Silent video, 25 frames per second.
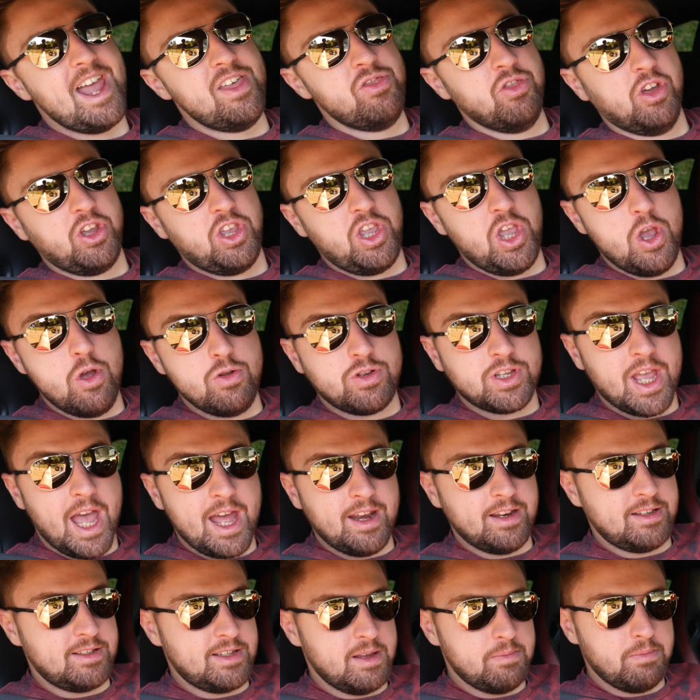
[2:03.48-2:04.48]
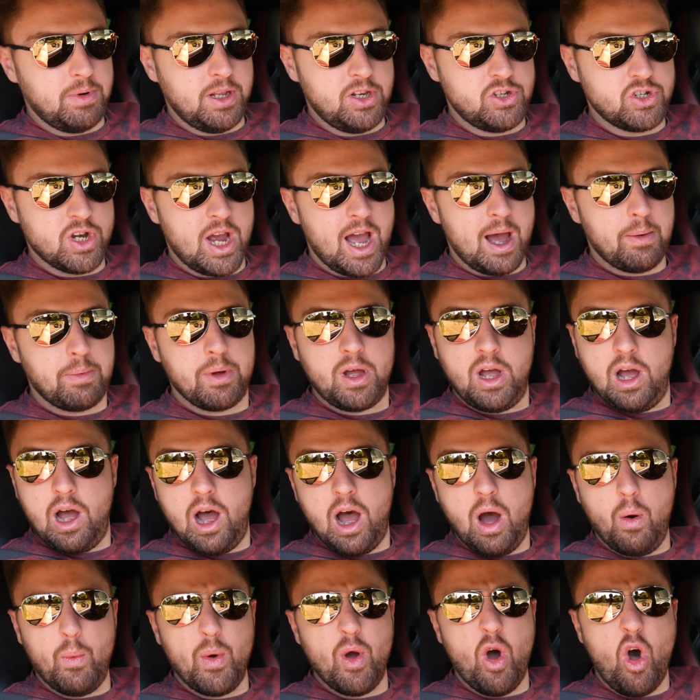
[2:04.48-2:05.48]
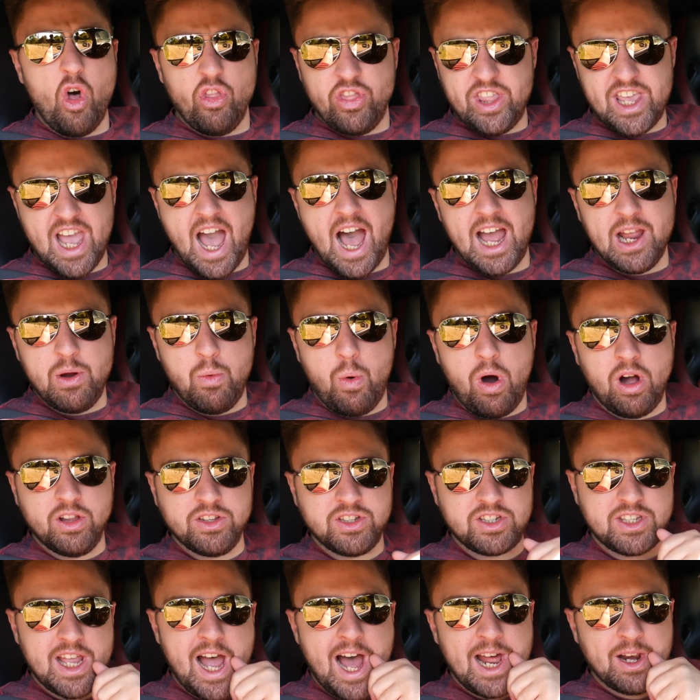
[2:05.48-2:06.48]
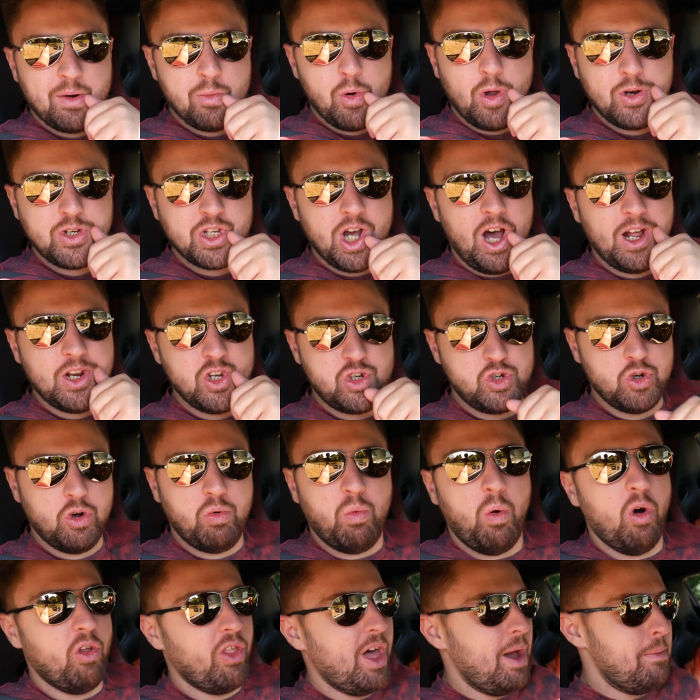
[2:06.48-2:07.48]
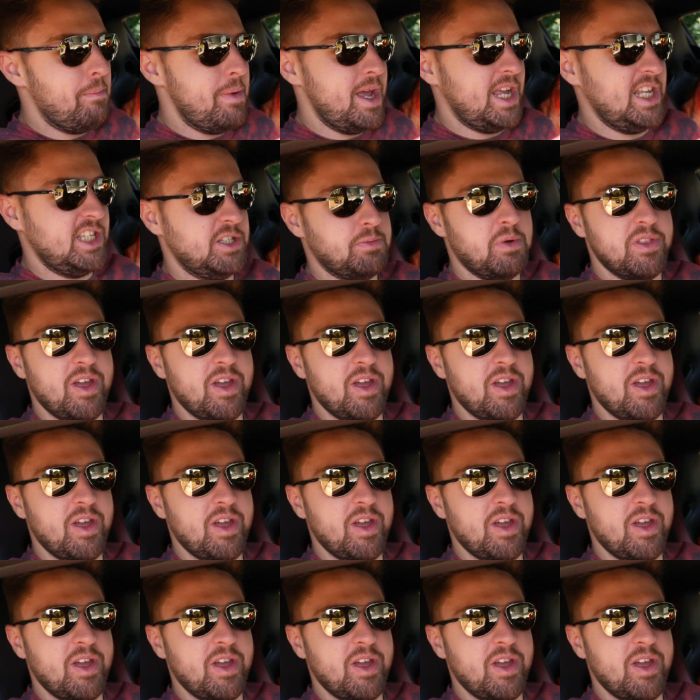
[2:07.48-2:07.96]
in the queue to get into Simply Jap. We're on the A1 stand. I'm not entirely sure what that means, but